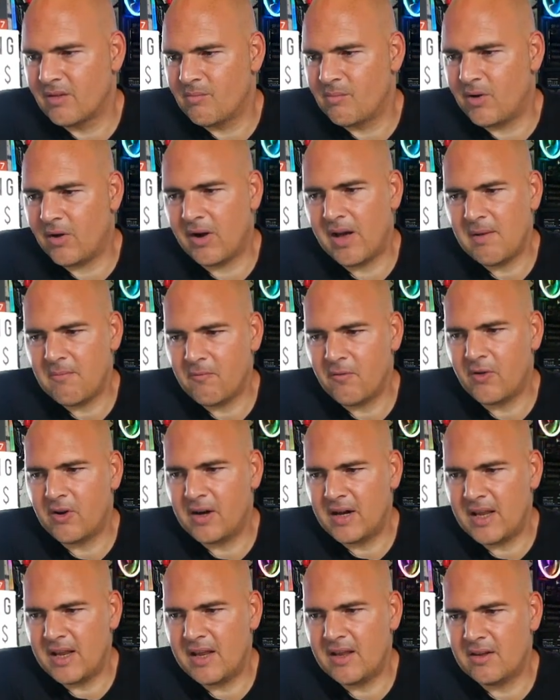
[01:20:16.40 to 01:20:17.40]
But I am
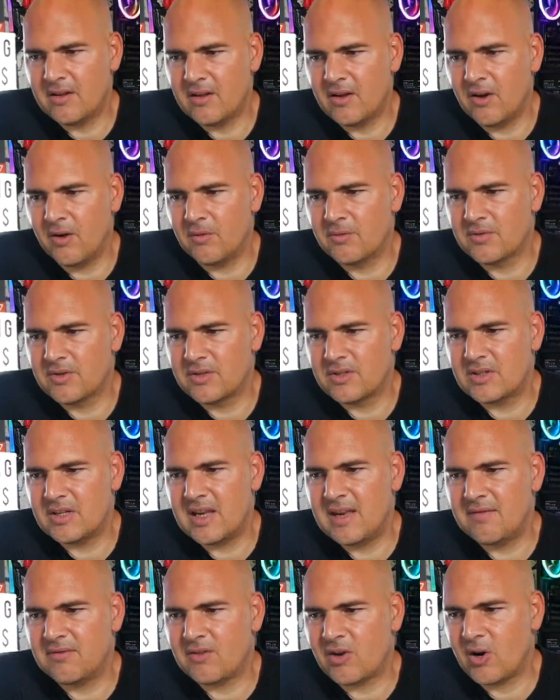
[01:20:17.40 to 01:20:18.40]
really...
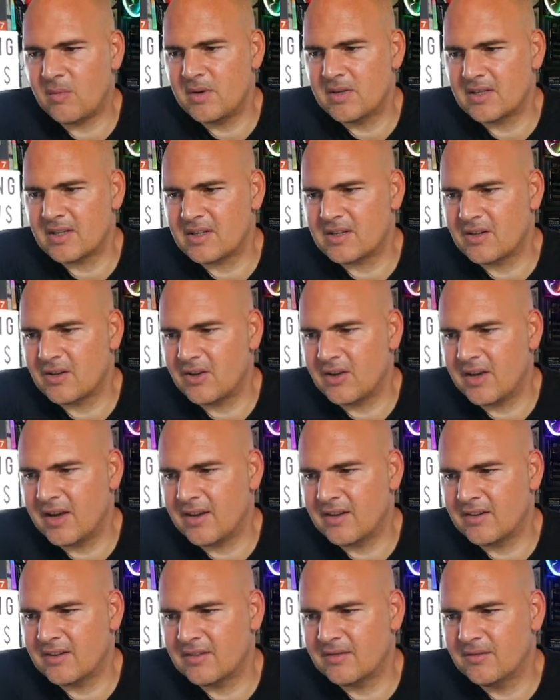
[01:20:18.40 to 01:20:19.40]
Steve Darby says good night.
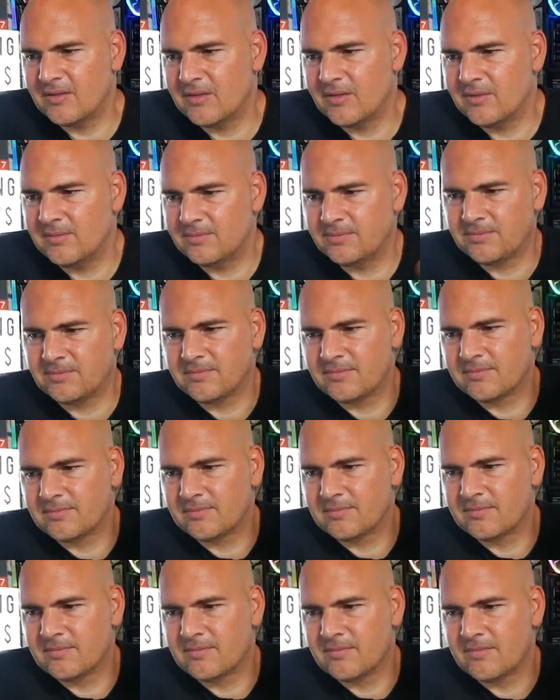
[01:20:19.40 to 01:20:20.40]

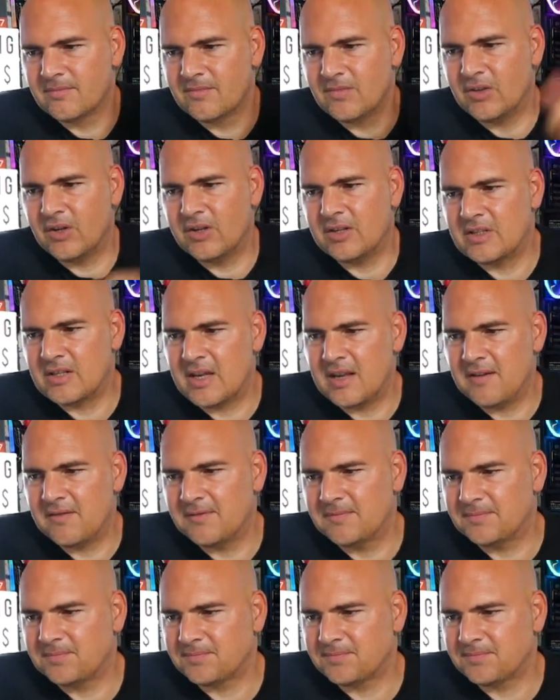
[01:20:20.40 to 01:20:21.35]
Night, Steve.